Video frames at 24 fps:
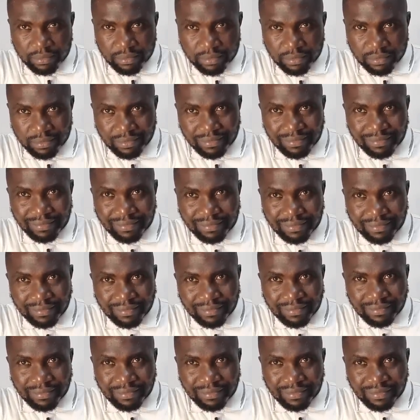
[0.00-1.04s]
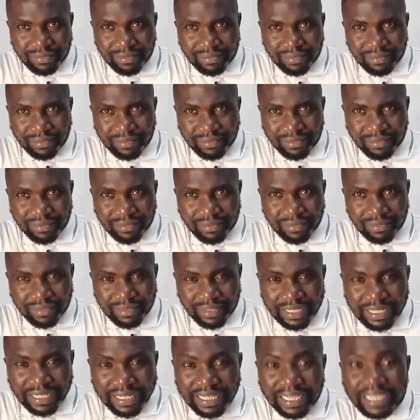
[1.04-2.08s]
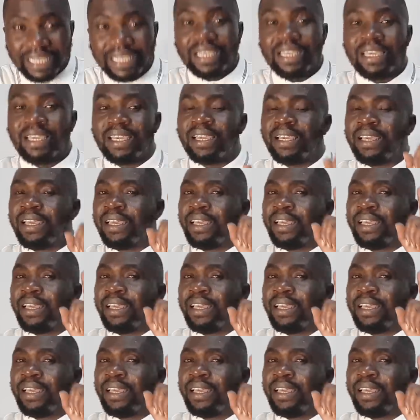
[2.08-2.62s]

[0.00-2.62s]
(silence)